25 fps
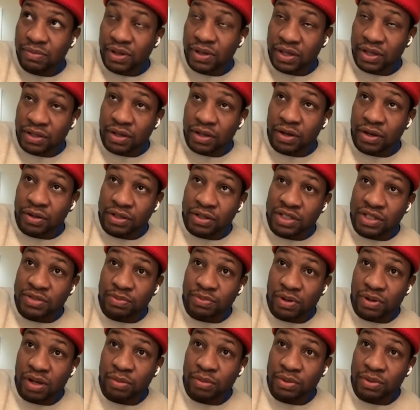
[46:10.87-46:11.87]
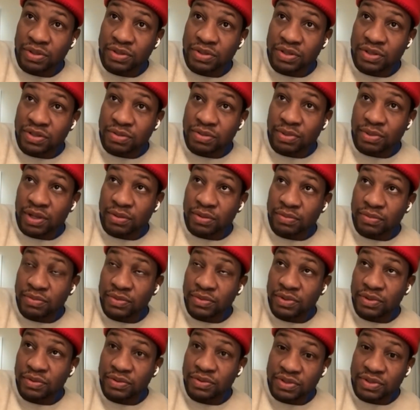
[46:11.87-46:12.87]
but in earnest probably since about
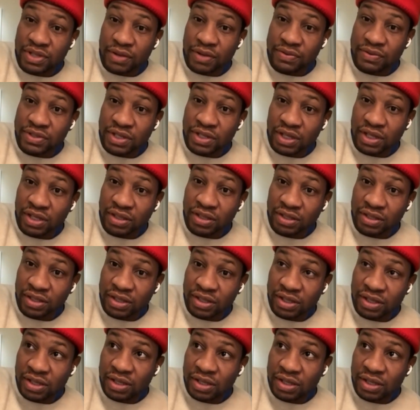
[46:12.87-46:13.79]
you know 17